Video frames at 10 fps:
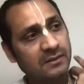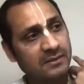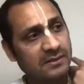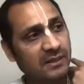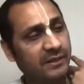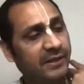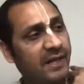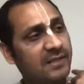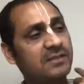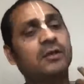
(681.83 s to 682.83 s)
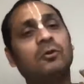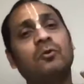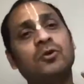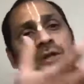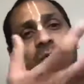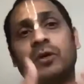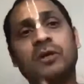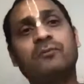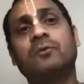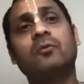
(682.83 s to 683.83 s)
sun takes the
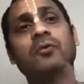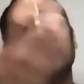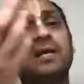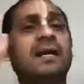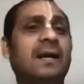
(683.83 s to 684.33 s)
water from the ocean,